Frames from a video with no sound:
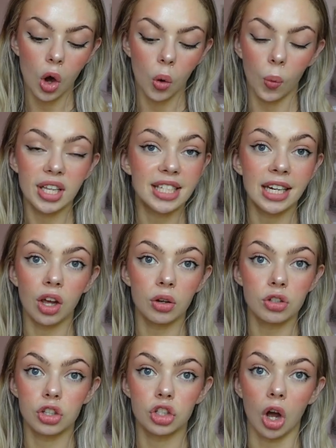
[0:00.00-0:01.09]
We didn't go
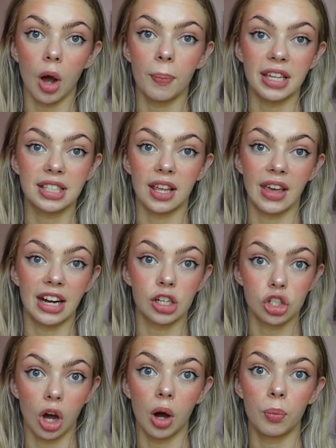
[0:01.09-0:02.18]
to the shop. Basically, they had a
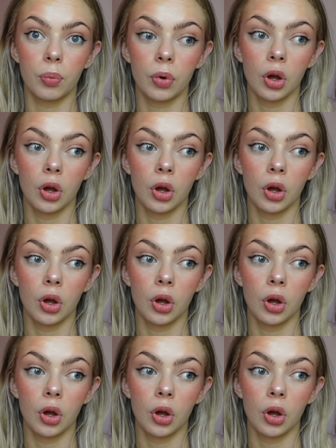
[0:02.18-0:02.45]
shop,